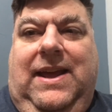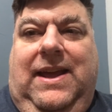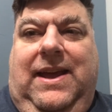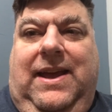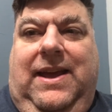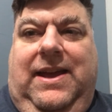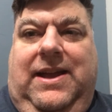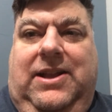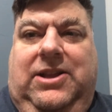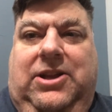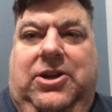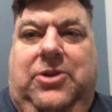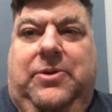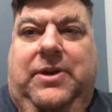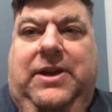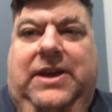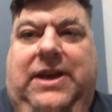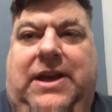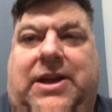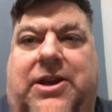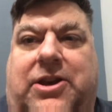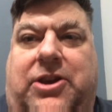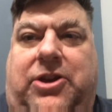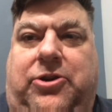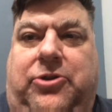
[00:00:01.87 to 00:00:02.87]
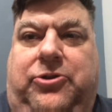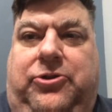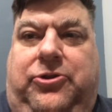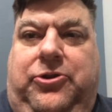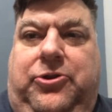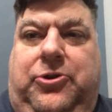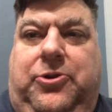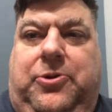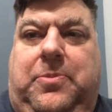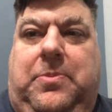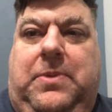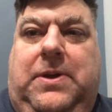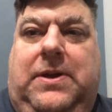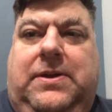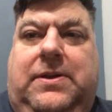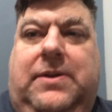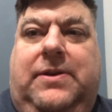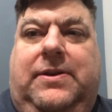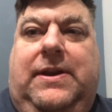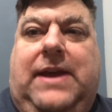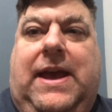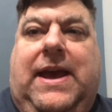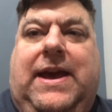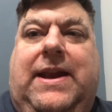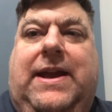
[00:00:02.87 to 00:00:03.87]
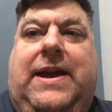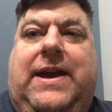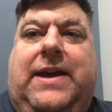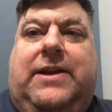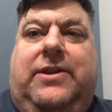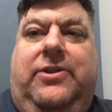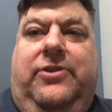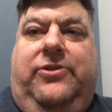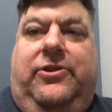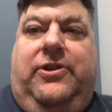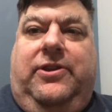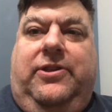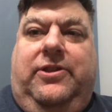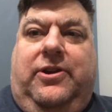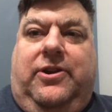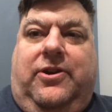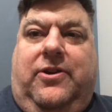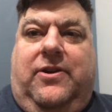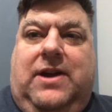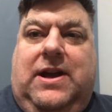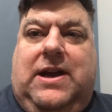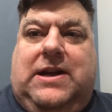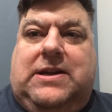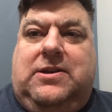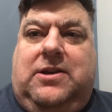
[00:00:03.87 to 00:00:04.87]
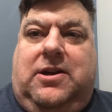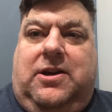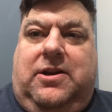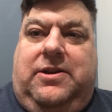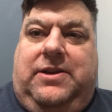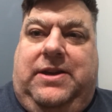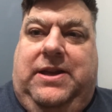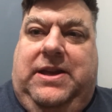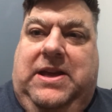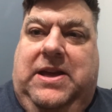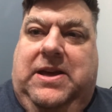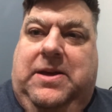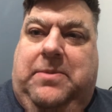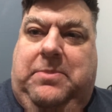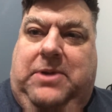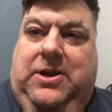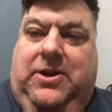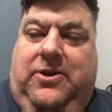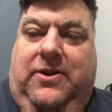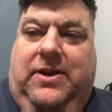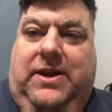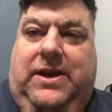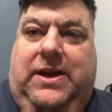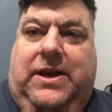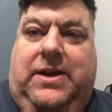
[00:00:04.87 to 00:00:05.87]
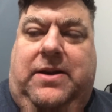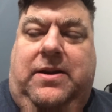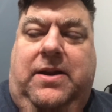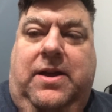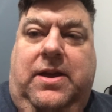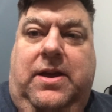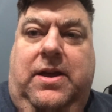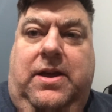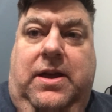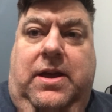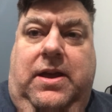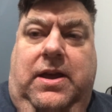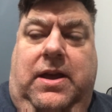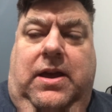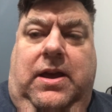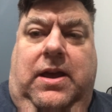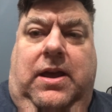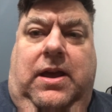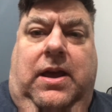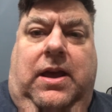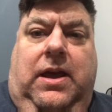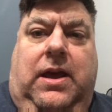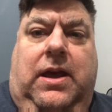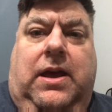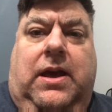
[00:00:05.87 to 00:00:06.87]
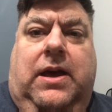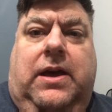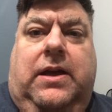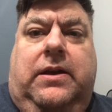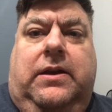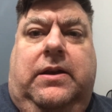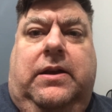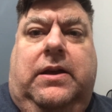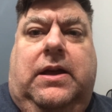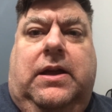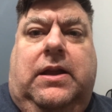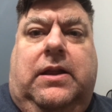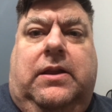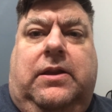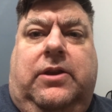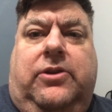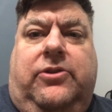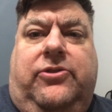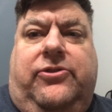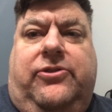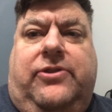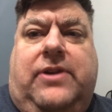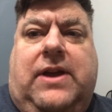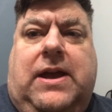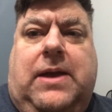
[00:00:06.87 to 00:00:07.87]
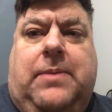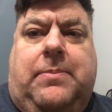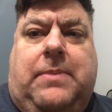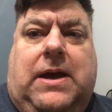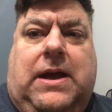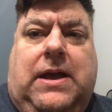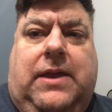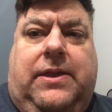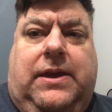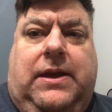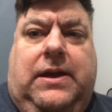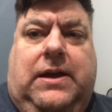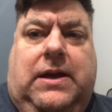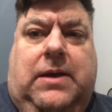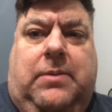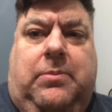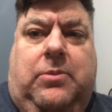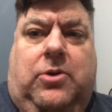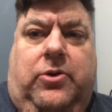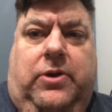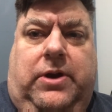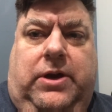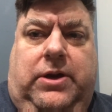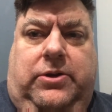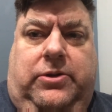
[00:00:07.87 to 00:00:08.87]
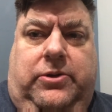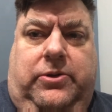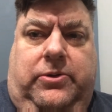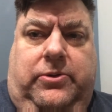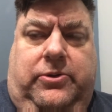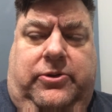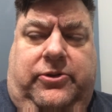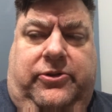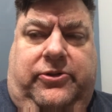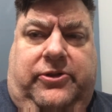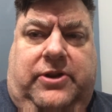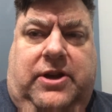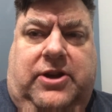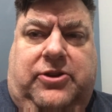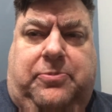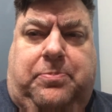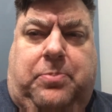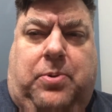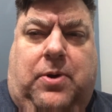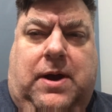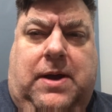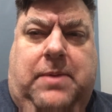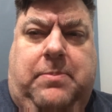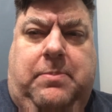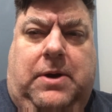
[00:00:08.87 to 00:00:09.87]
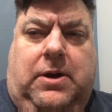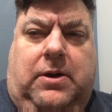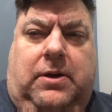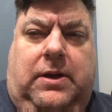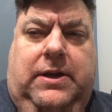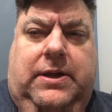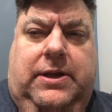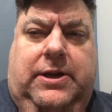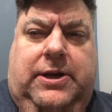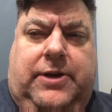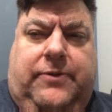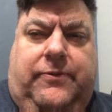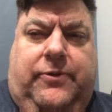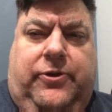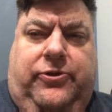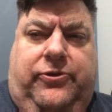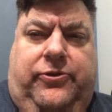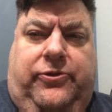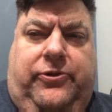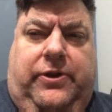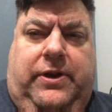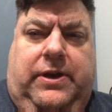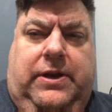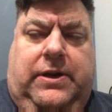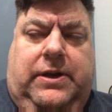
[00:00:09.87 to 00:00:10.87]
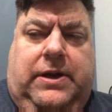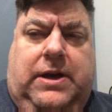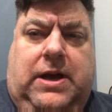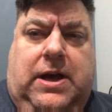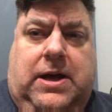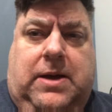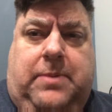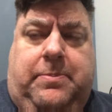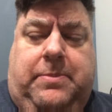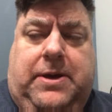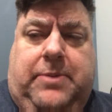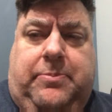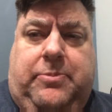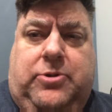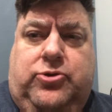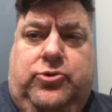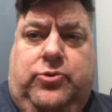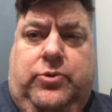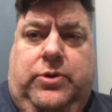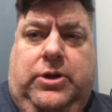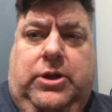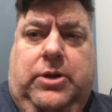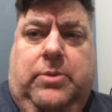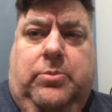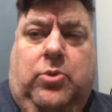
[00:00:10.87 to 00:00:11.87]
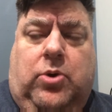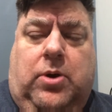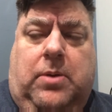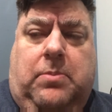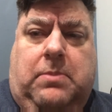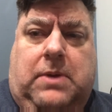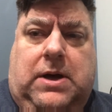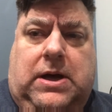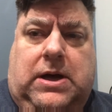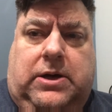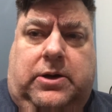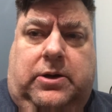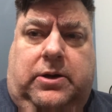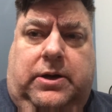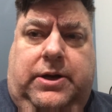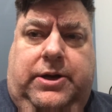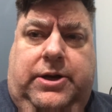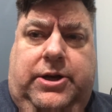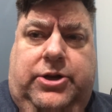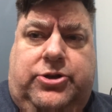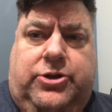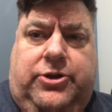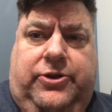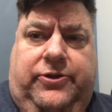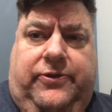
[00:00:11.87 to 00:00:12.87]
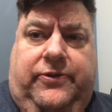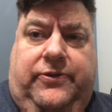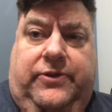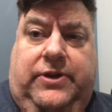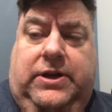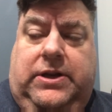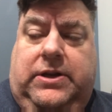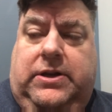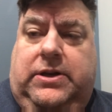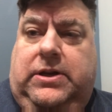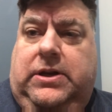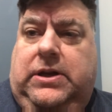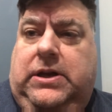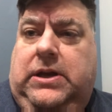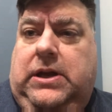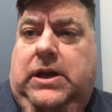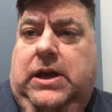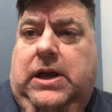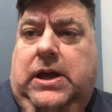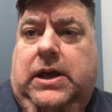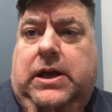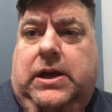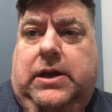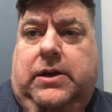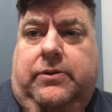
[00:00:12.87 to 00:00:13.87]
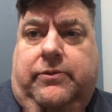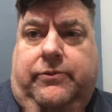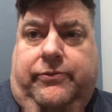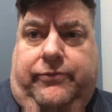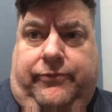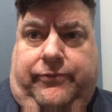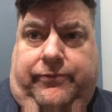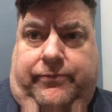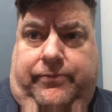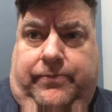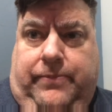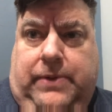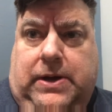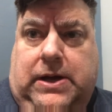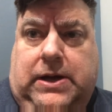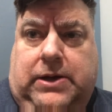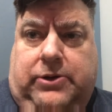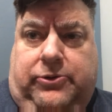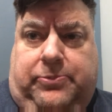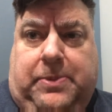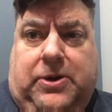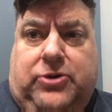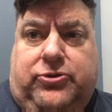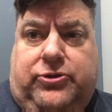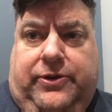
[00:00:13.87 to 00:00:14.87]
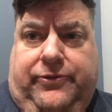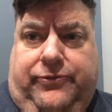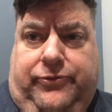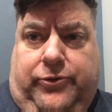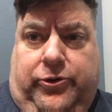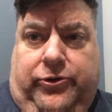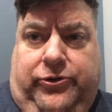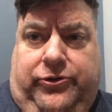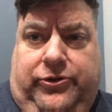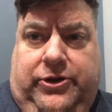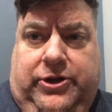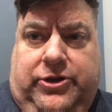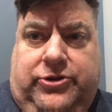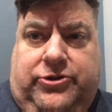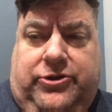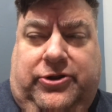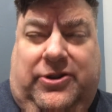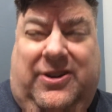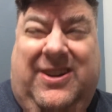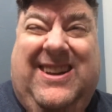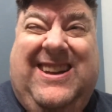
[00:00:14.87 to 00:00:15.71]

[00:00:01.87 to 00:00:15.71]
Hello again, YouTube. Tad Atkinson, the Grognard DM here again. And this time I think I'm going to discuss primarily the difference in combat between the more modern editions of D&D and especially first edition,